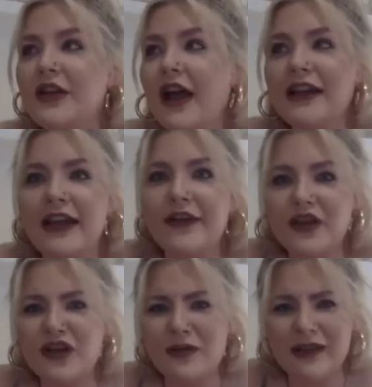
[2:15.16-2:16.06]
I left
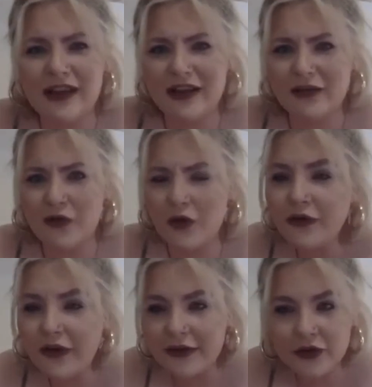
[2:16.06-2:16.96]
uni with like $4,000 or
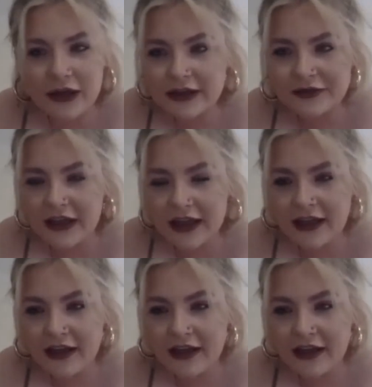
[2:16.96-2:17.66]
$5,000 of debt.